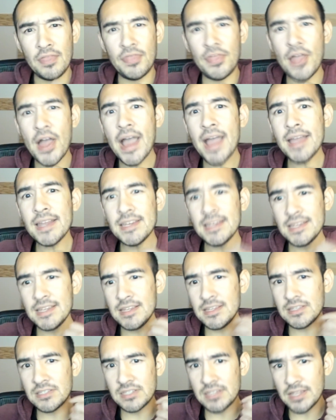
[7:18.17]
that
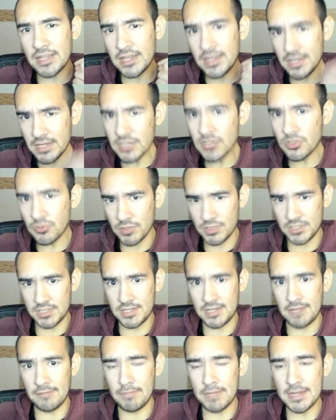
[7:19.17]
is
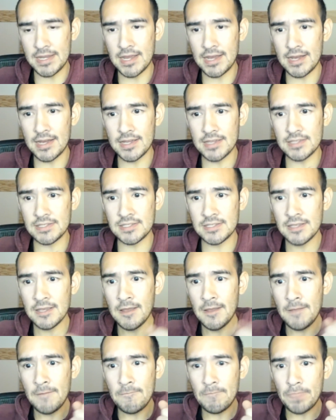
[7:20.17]
interesting because
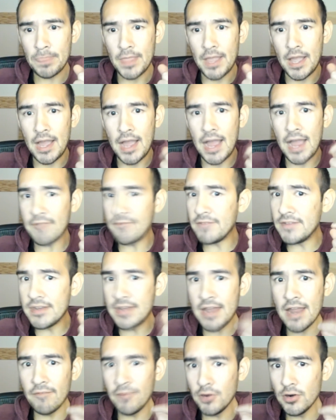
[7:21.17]
I've
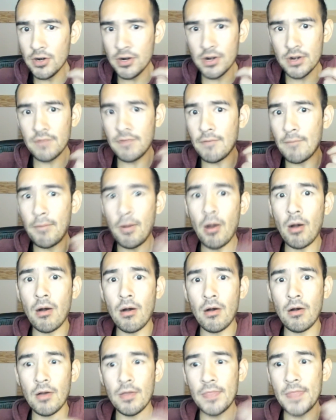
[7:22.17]
never heard of a
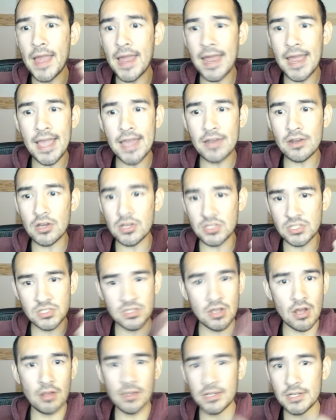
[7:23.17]
ball that had a
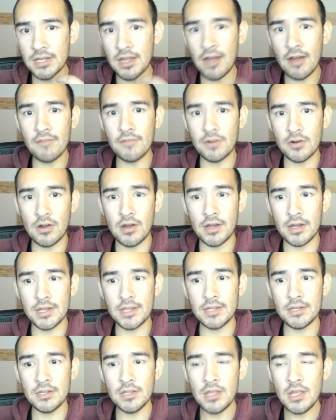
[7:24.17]
solid cover on
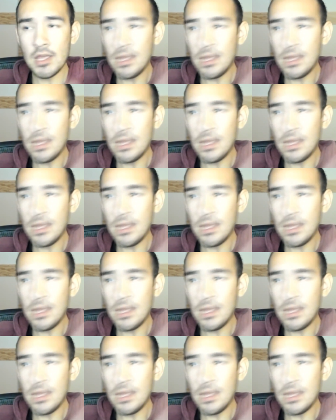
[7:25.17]
it